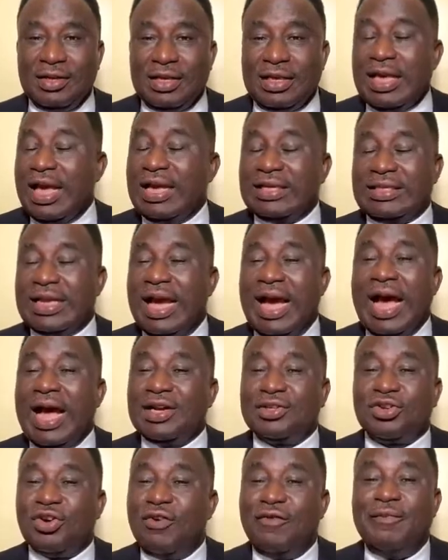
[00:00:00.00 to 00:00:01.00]
He has a
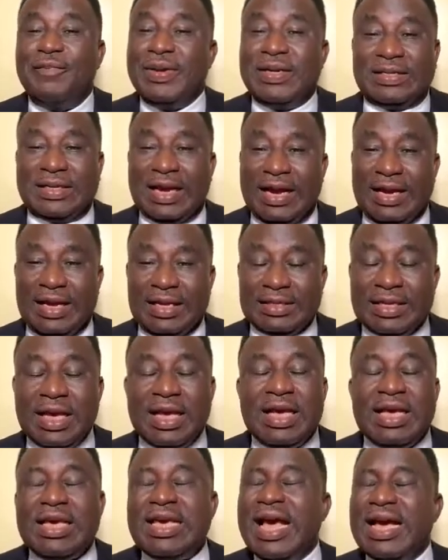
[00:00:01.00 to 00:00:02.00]
heart of bitterness.
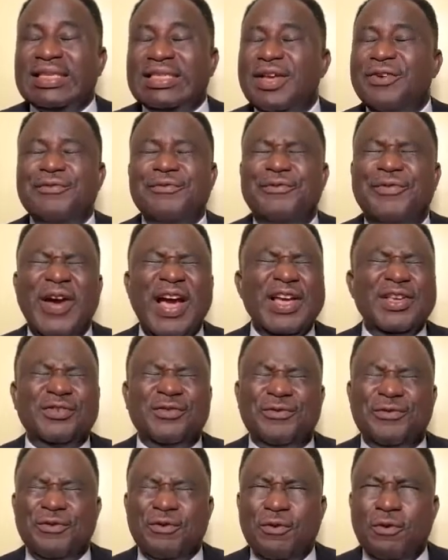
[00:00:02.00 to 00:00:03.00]
He has a
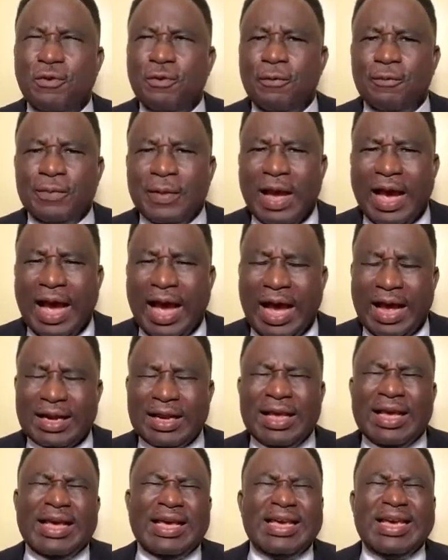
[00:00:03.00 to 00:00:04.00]
vengeful heart.
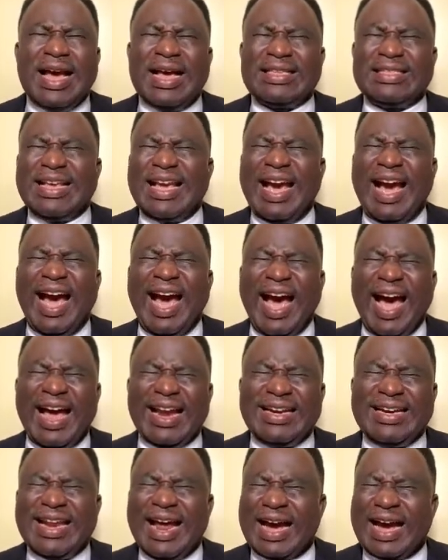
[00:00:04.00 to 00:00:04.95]
He has a heart